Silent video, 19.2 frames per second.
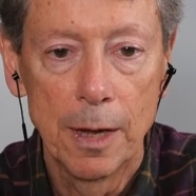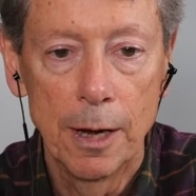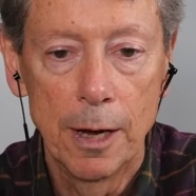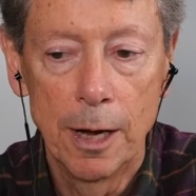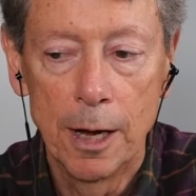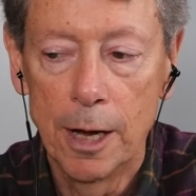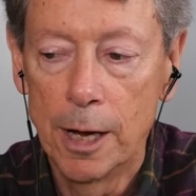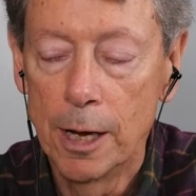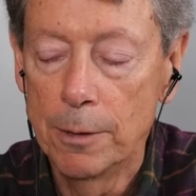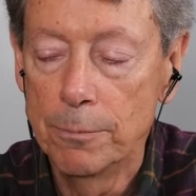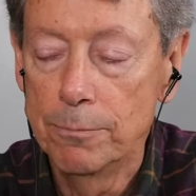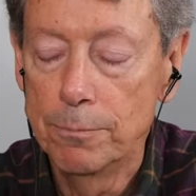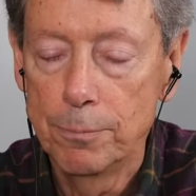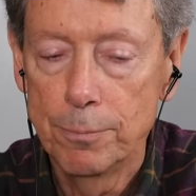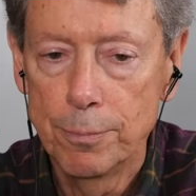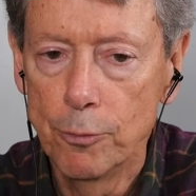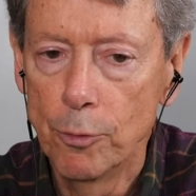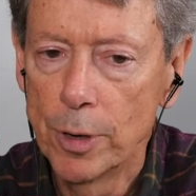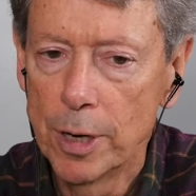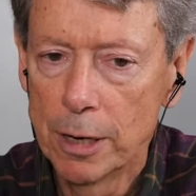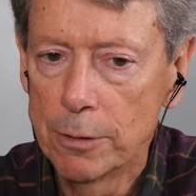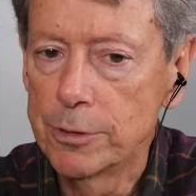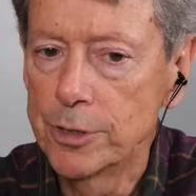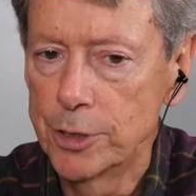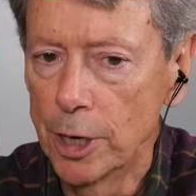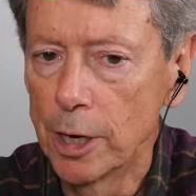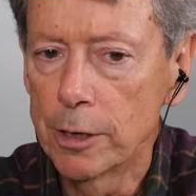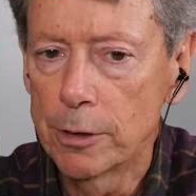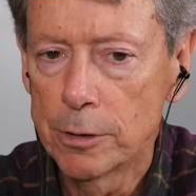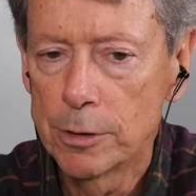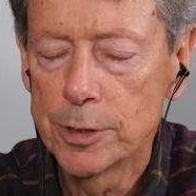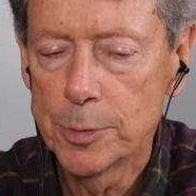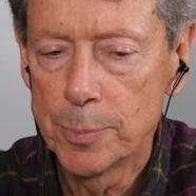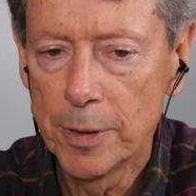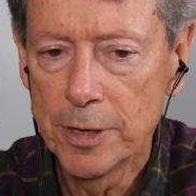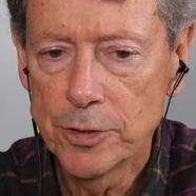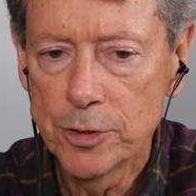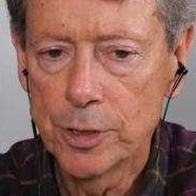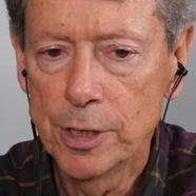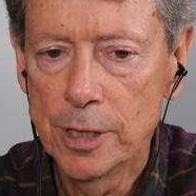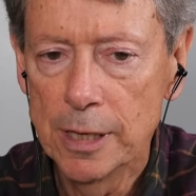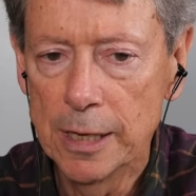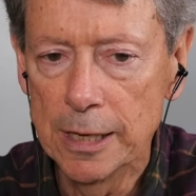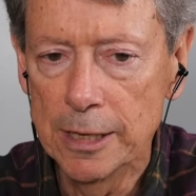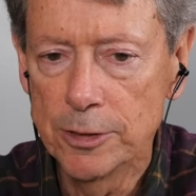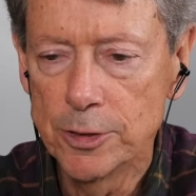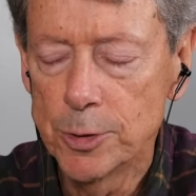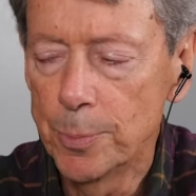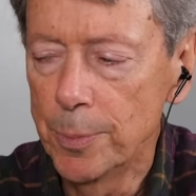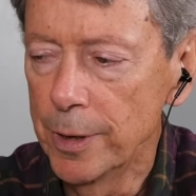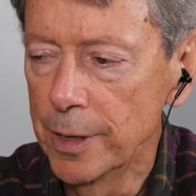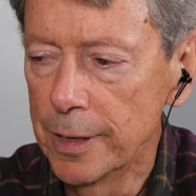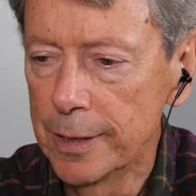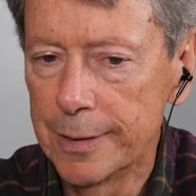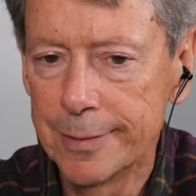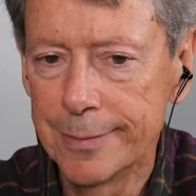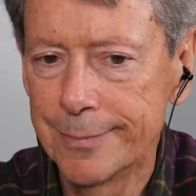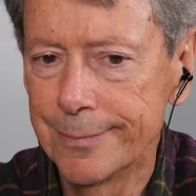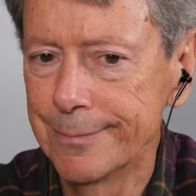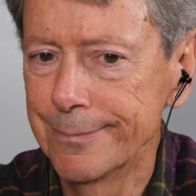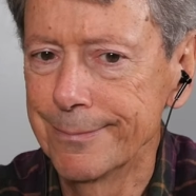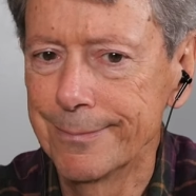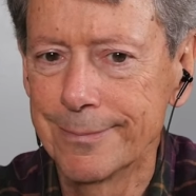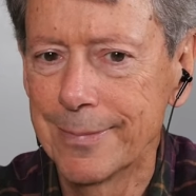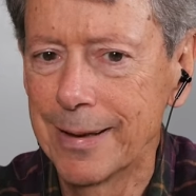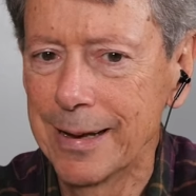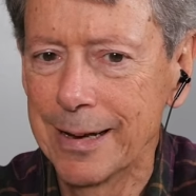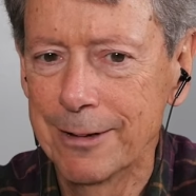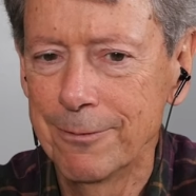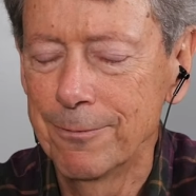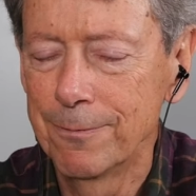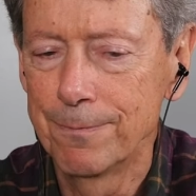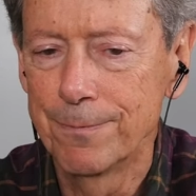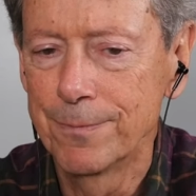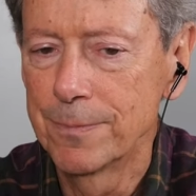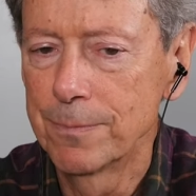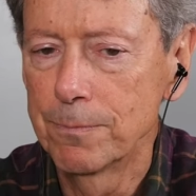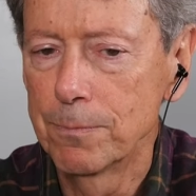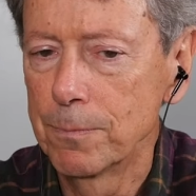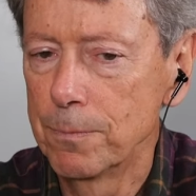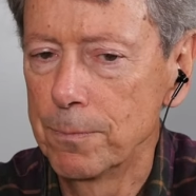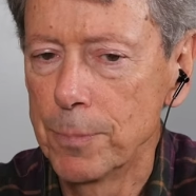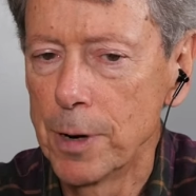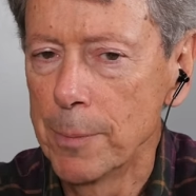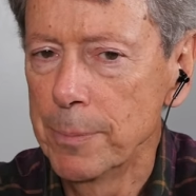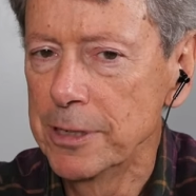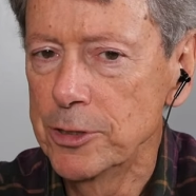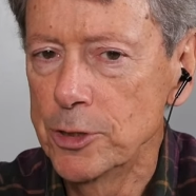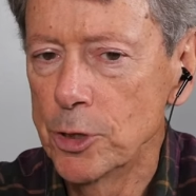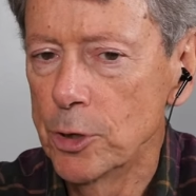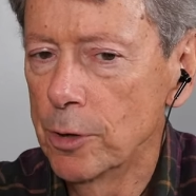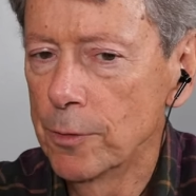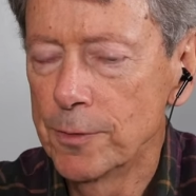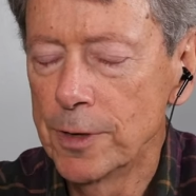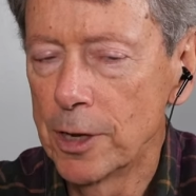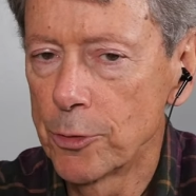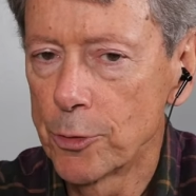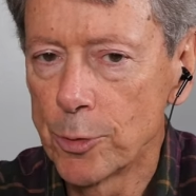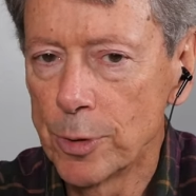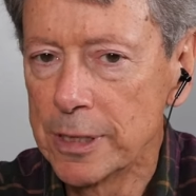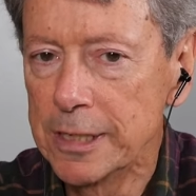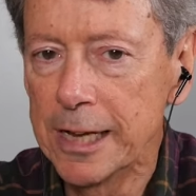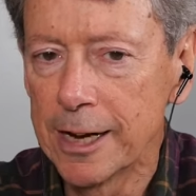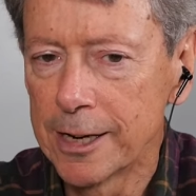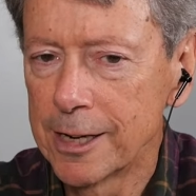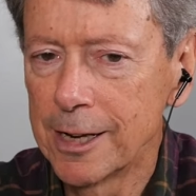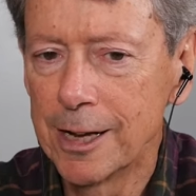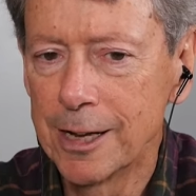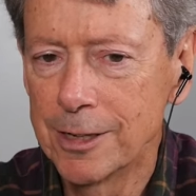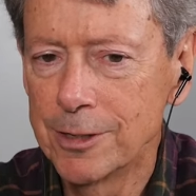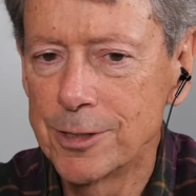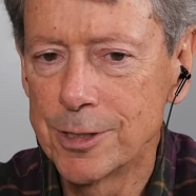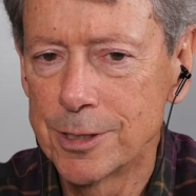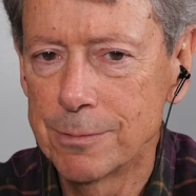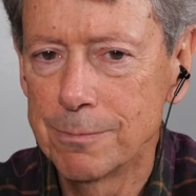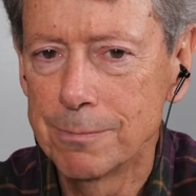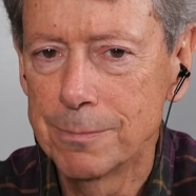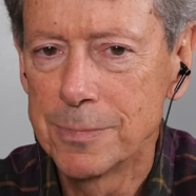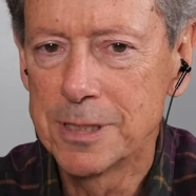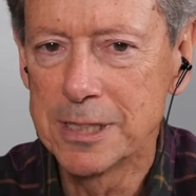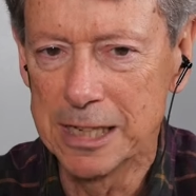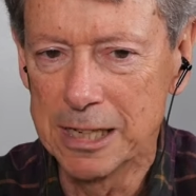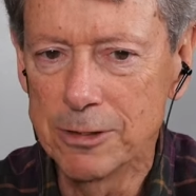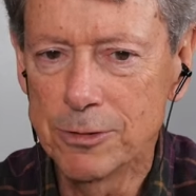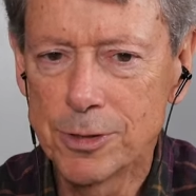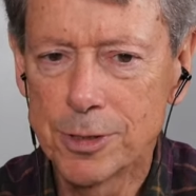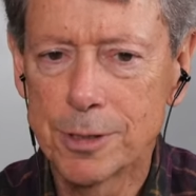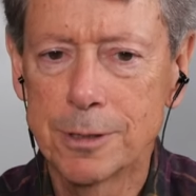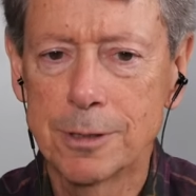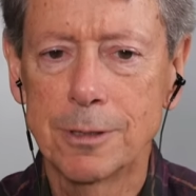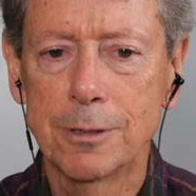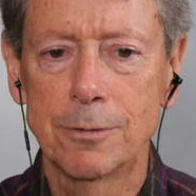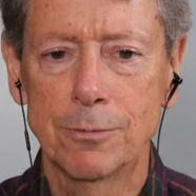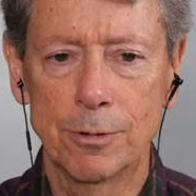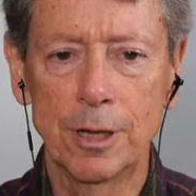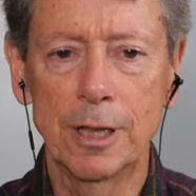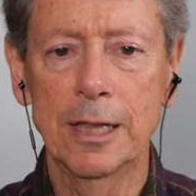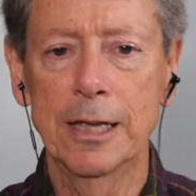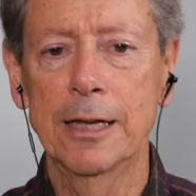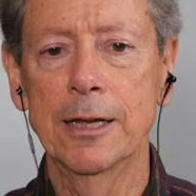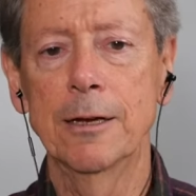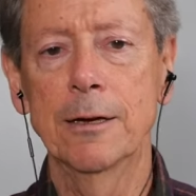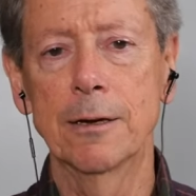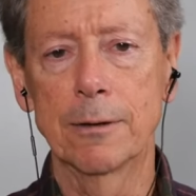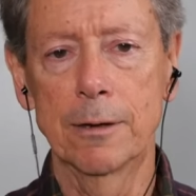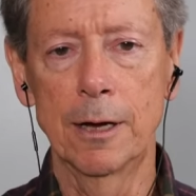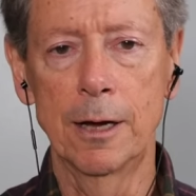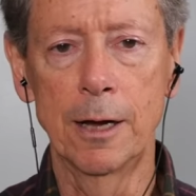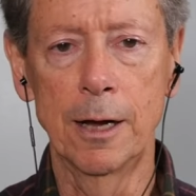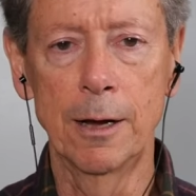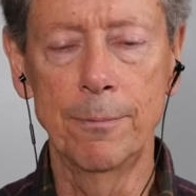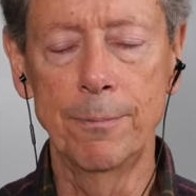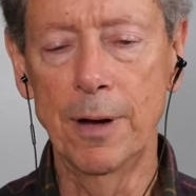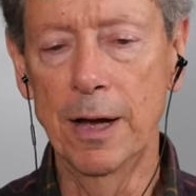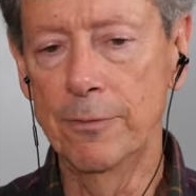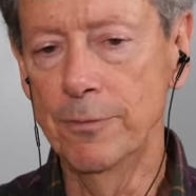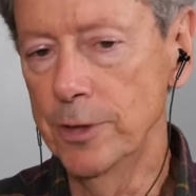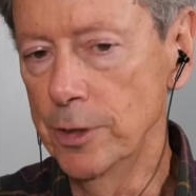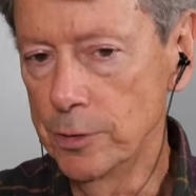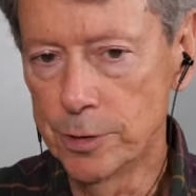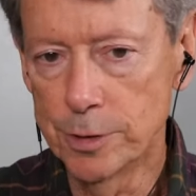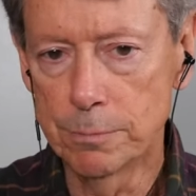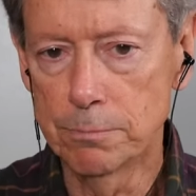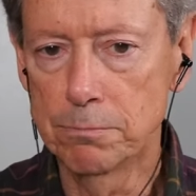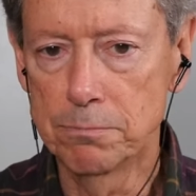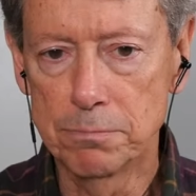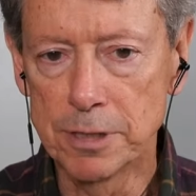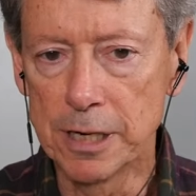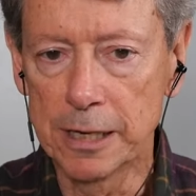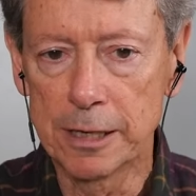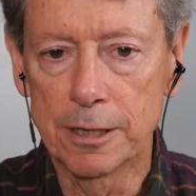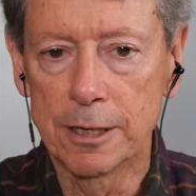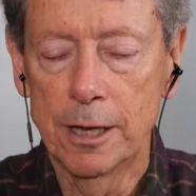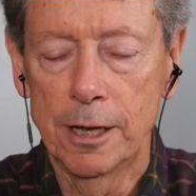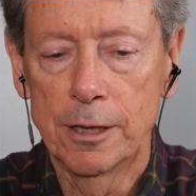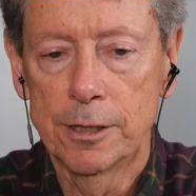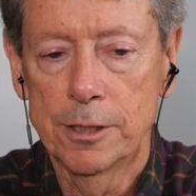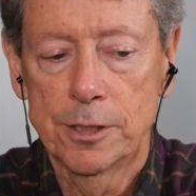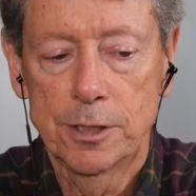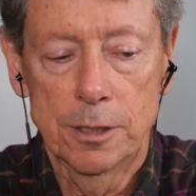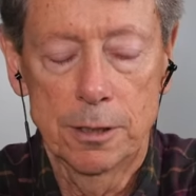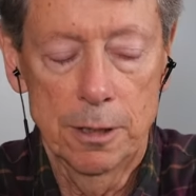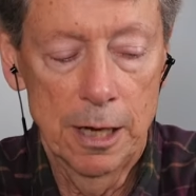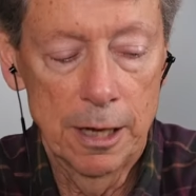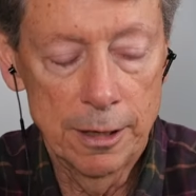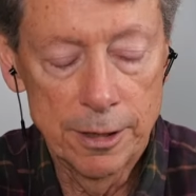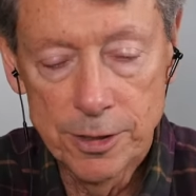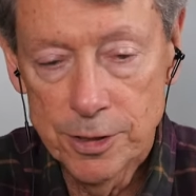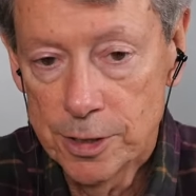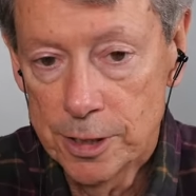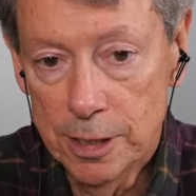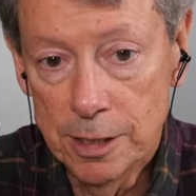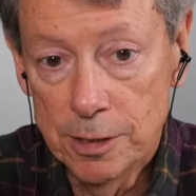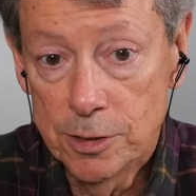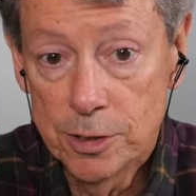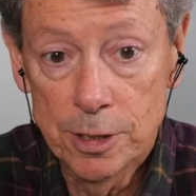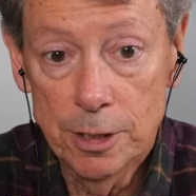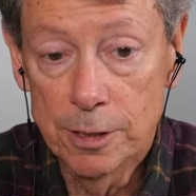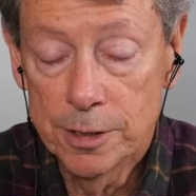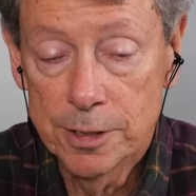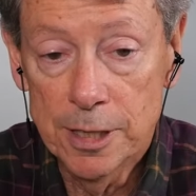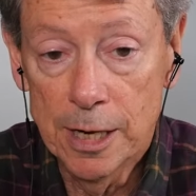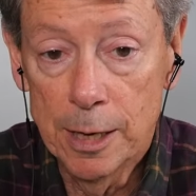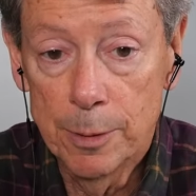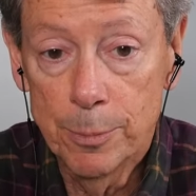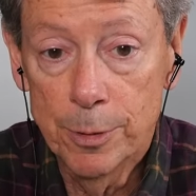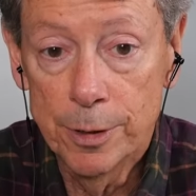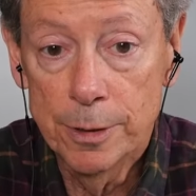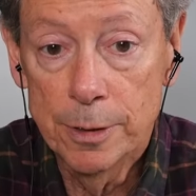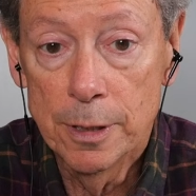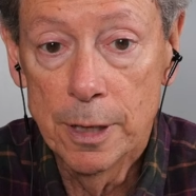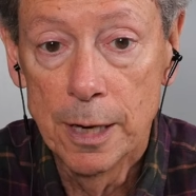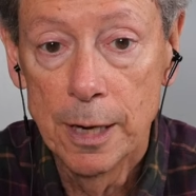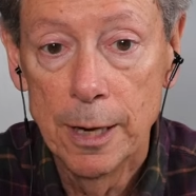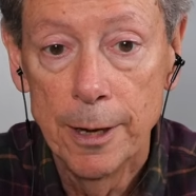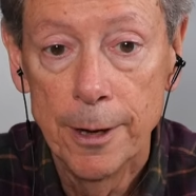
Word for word: Uh, when I was younger, especially, it's been I've probably two, if not three decades since, really. Uh, I've used psychedelics, LSD, psilocybin,